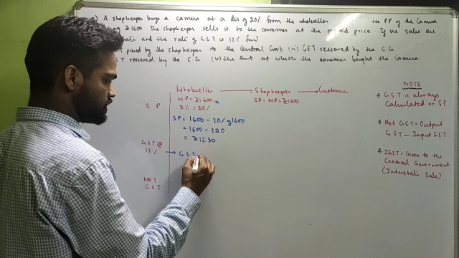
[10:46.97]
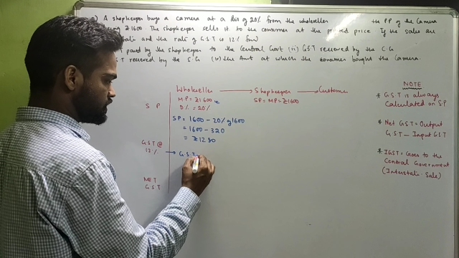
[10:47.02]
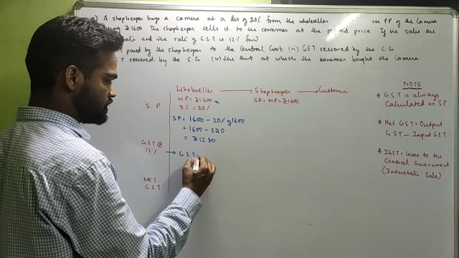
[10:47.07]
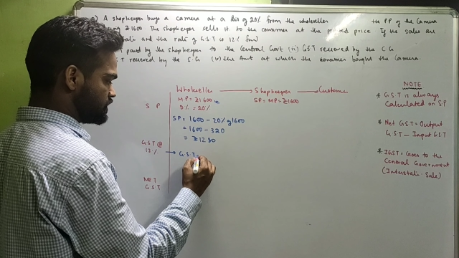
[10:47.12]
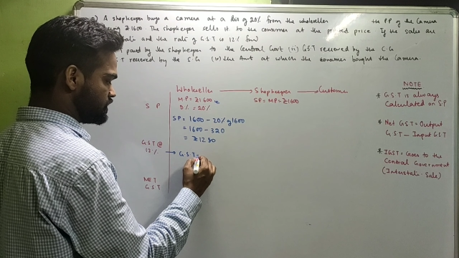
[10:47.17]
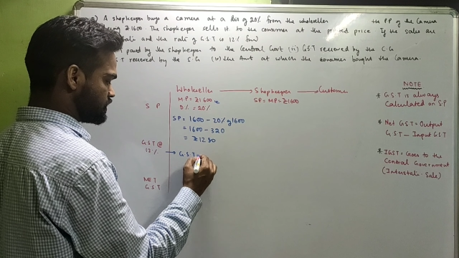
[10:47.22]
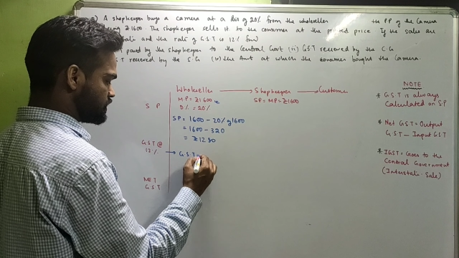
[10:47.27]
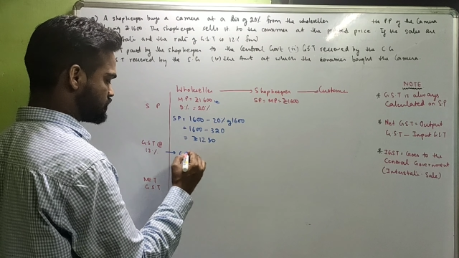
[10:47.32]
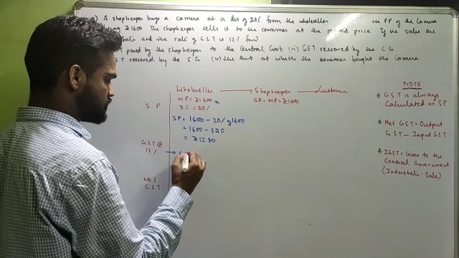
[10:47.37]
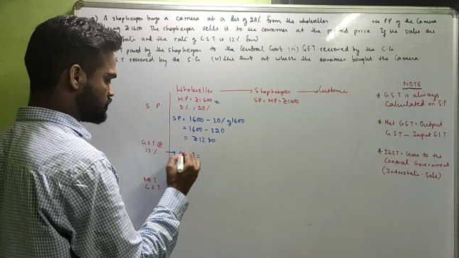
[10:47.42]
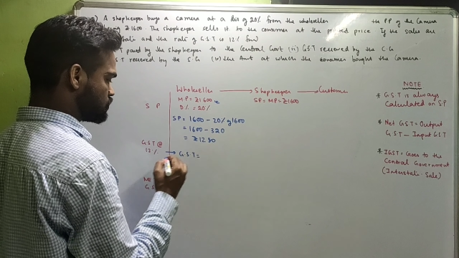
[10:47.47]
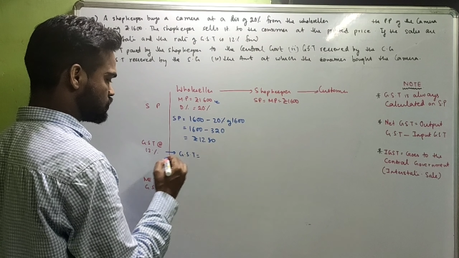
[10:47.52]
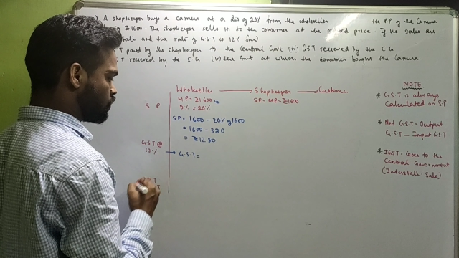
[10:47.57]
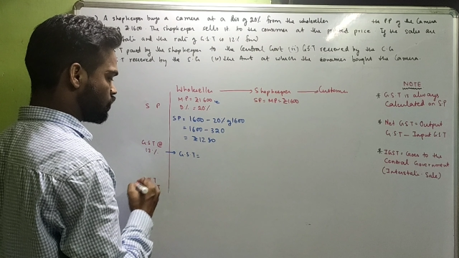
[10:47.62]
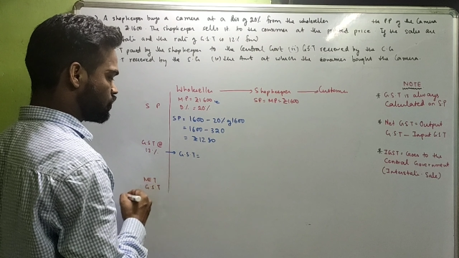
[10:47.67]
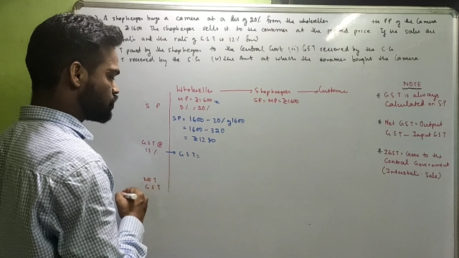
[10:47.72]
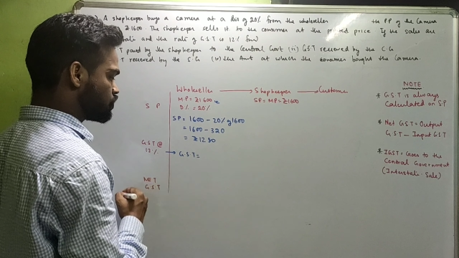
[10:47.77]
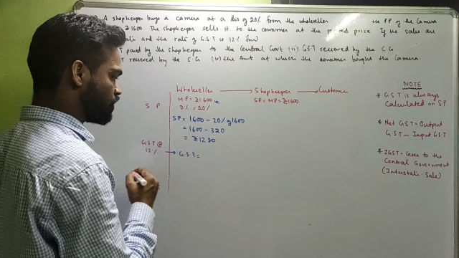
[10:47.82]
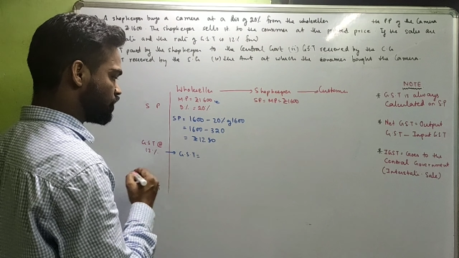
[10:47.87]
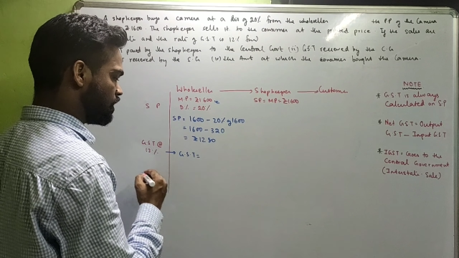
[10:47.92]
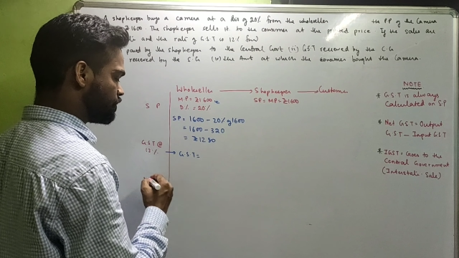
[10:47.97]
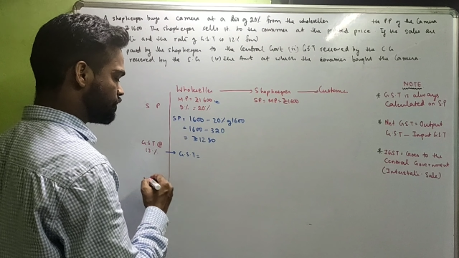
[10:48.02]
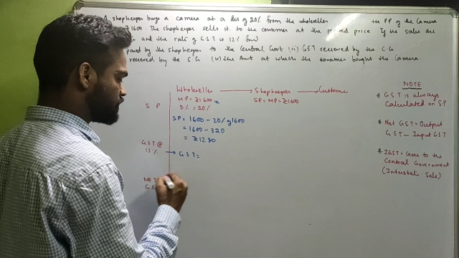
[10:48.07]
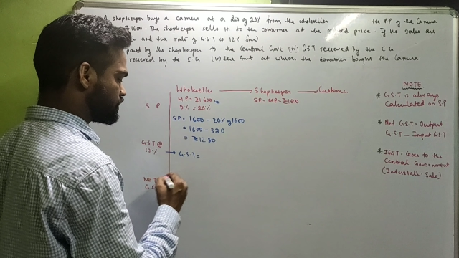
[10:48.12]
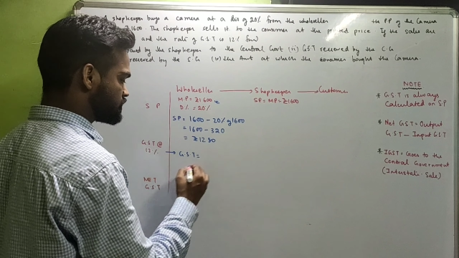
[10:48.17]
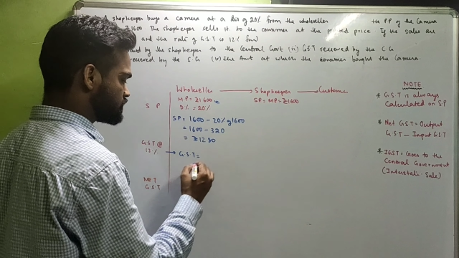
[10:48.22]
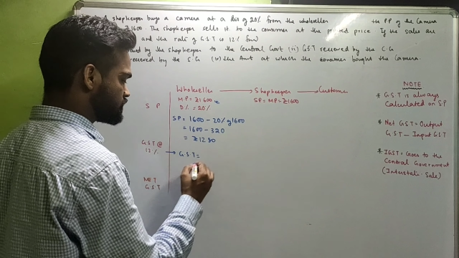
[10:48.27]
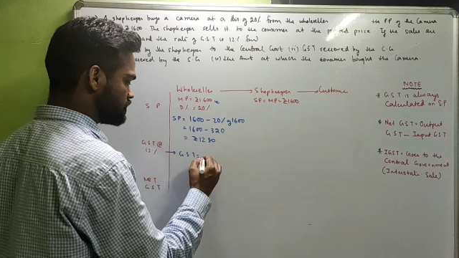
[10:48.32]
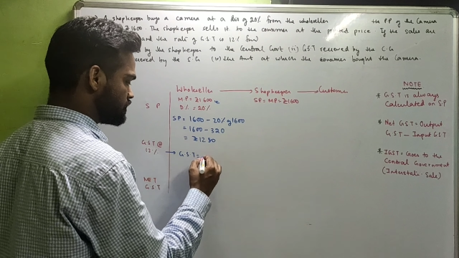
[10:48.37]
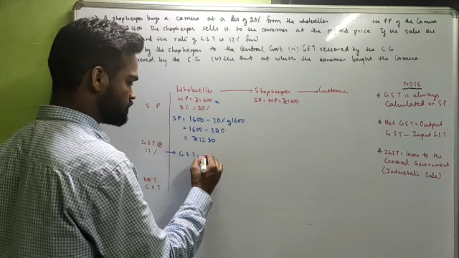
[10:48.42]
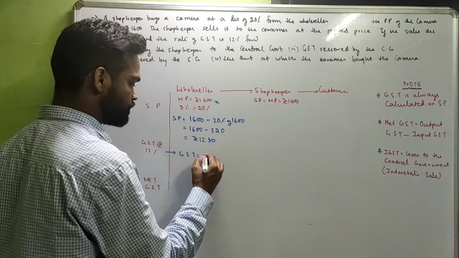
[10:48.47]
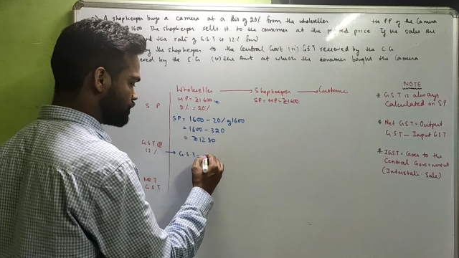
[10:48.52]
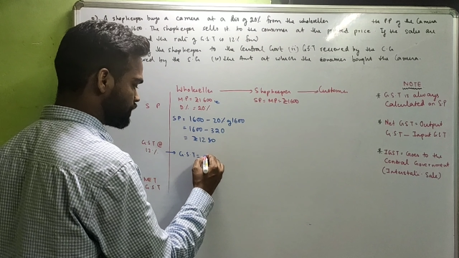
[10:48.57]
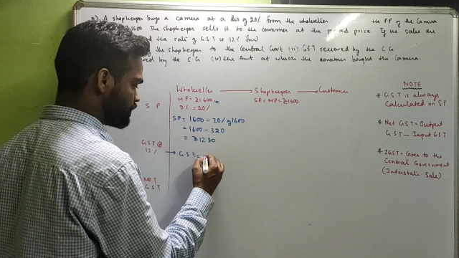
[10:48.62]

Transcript: GST is what? 12%.